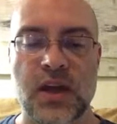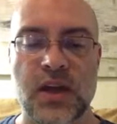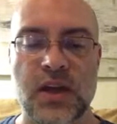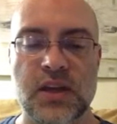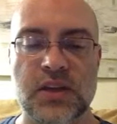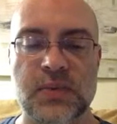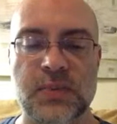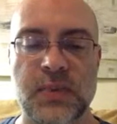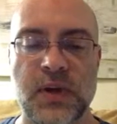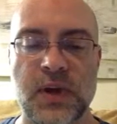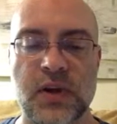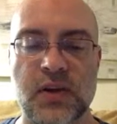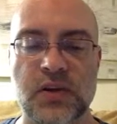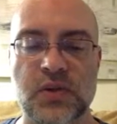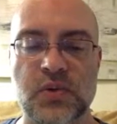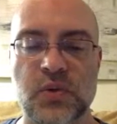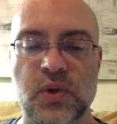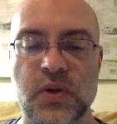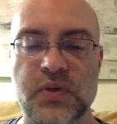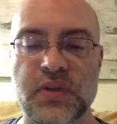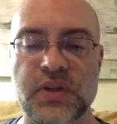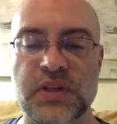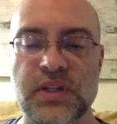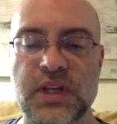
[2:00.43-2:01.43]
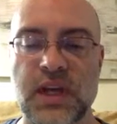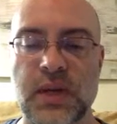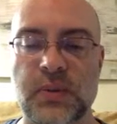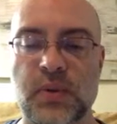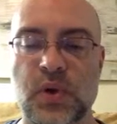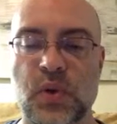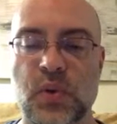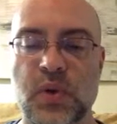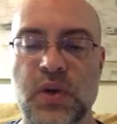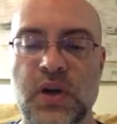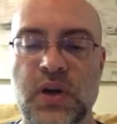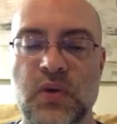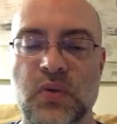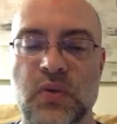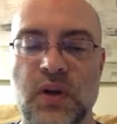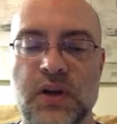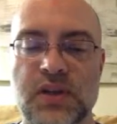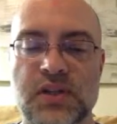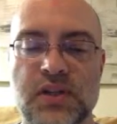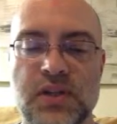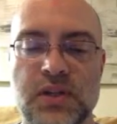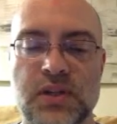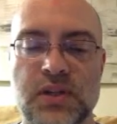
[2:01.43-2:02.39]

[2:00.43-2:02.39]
His parents were at the table when he rushed